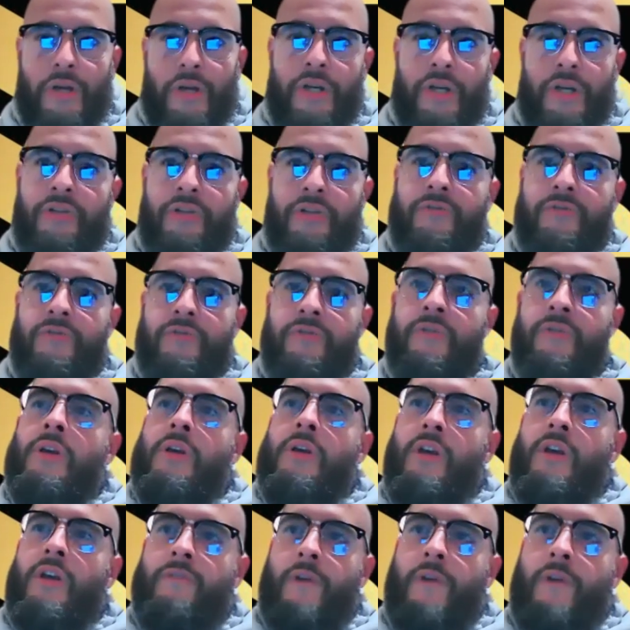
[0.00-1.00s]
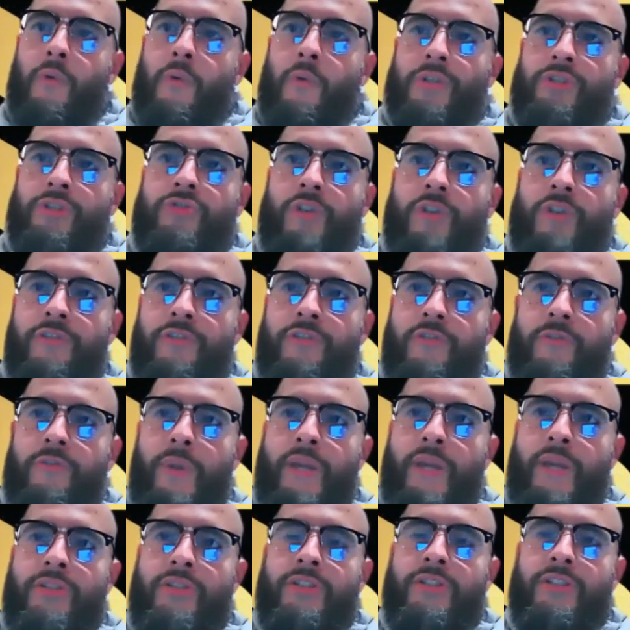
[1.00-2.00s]
of, if I want
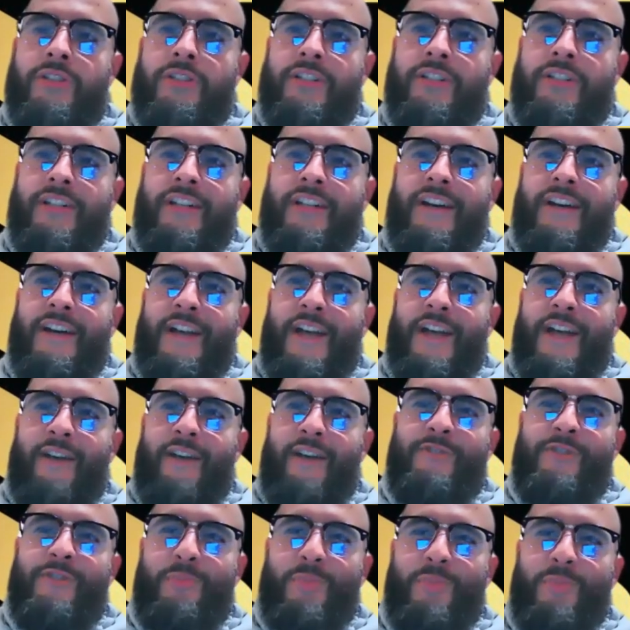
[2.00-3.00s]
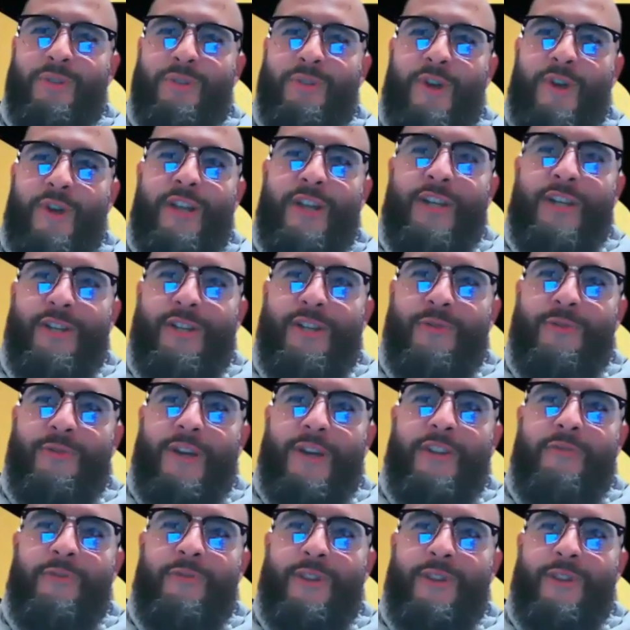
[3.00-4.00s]
transformation, I have to portray it in a
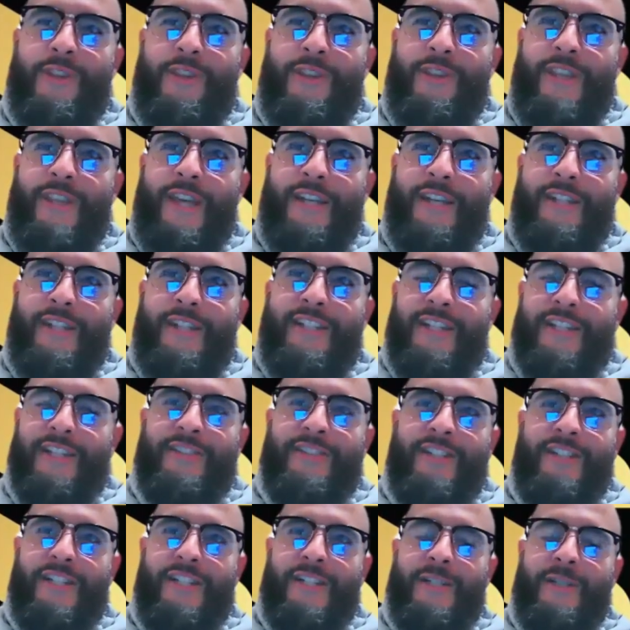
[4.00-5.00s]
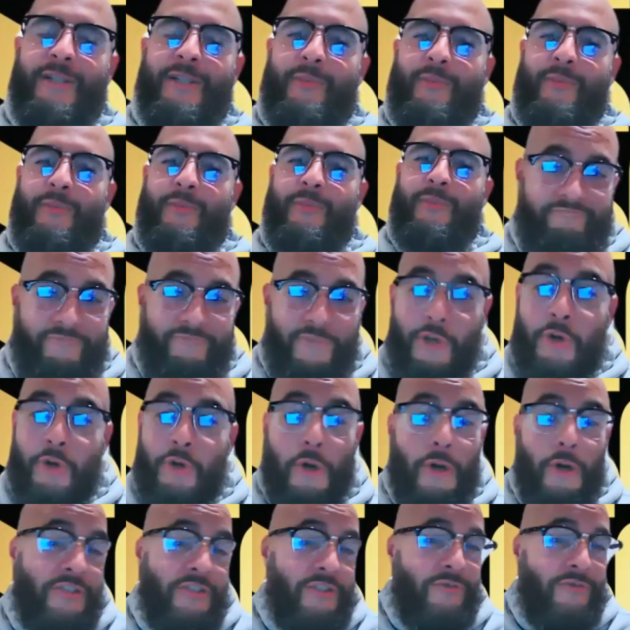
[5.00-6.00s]
way that it doesn't come
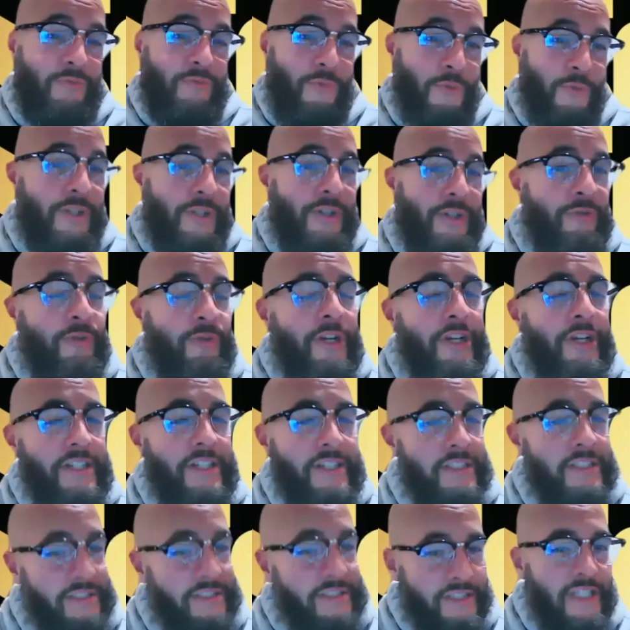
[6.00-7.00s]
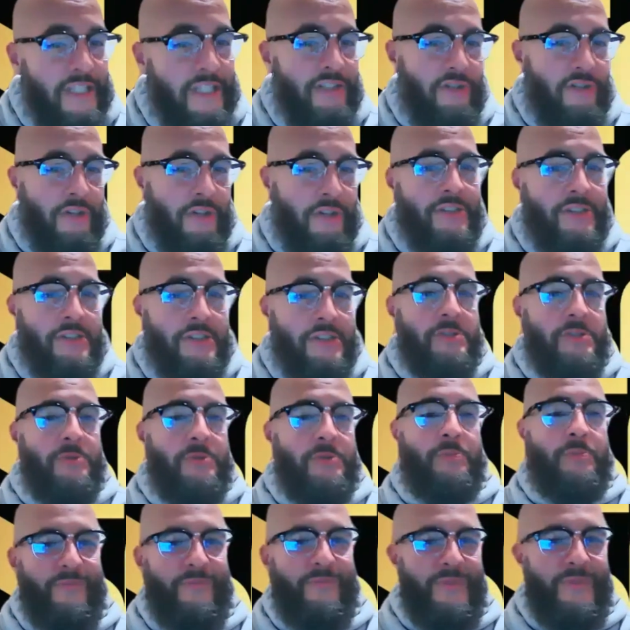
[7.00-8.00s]
across as what it really is, and that's
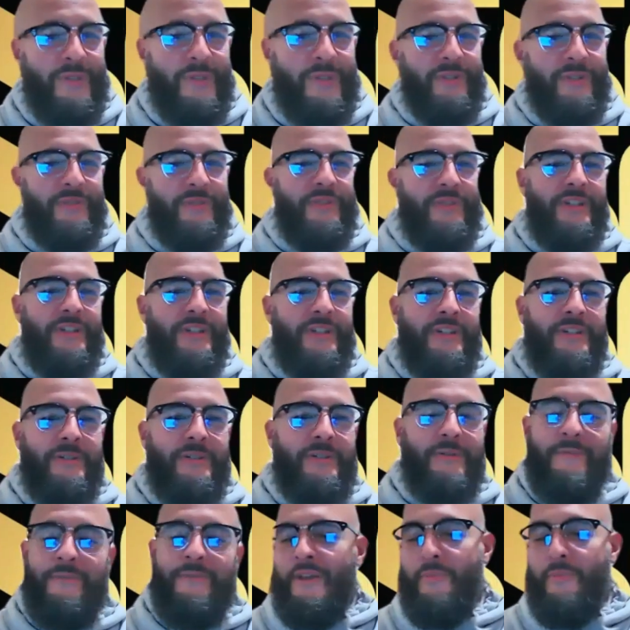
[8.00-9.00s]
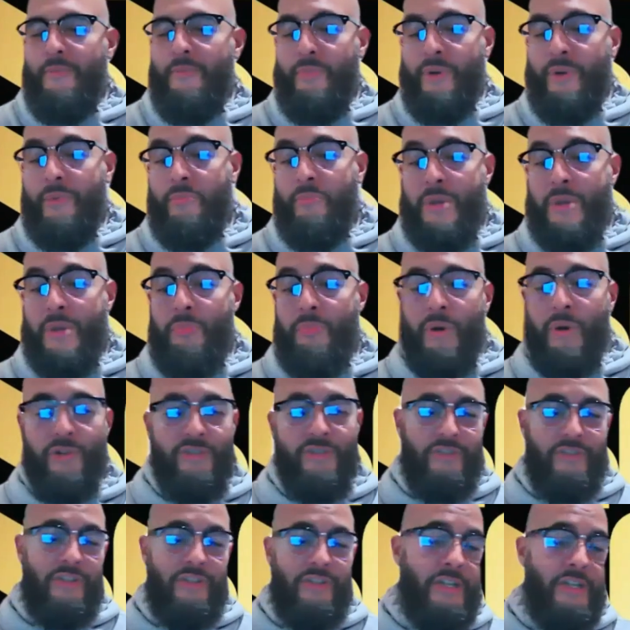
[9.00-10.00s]
criticism. But me
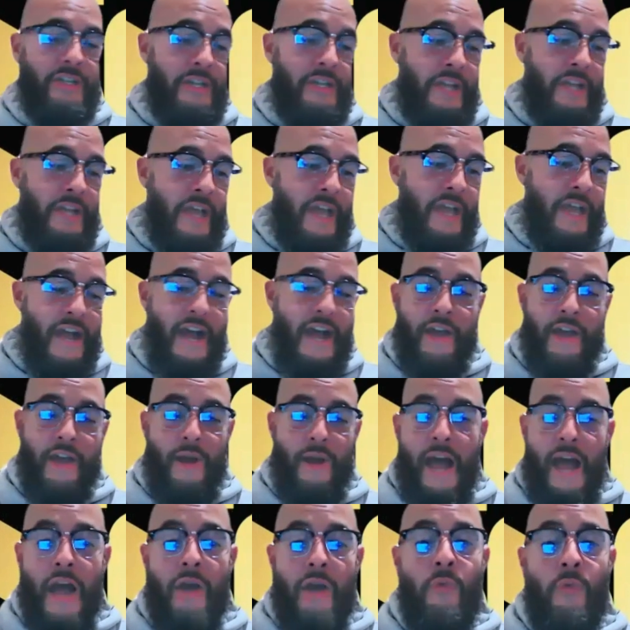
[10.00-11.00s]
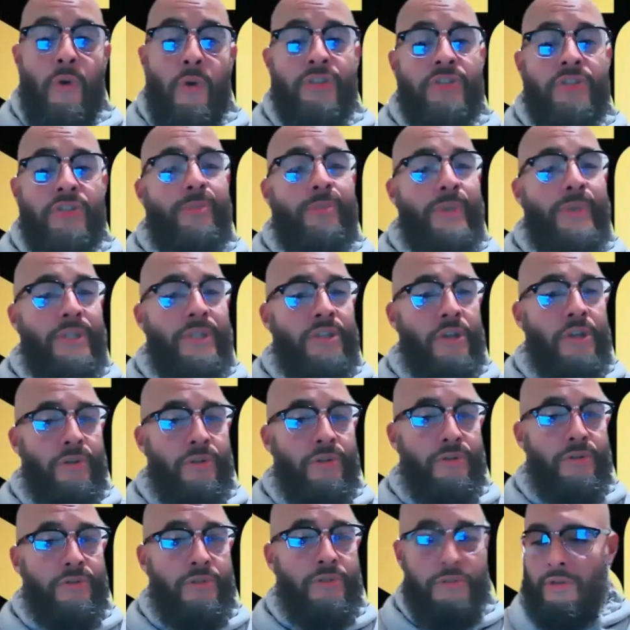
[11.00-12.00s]
personally, I want to be
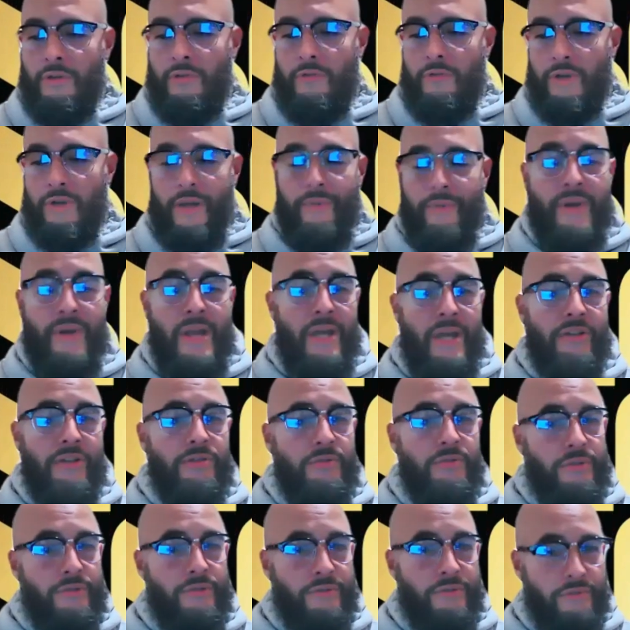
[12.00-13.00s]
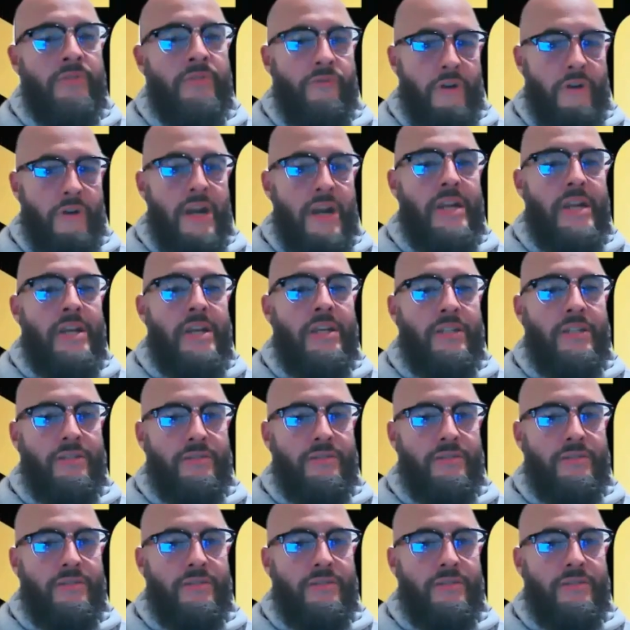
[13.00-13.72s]
told what I'm not doing right.